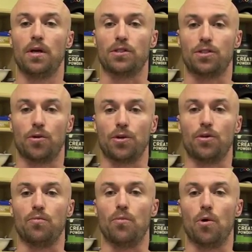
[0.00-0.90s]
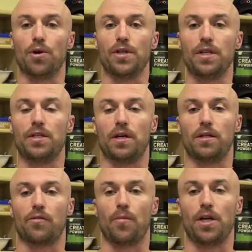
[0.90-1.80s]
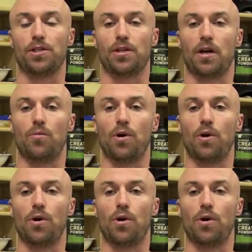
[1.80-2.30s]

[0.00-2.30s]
showing you more detailed information on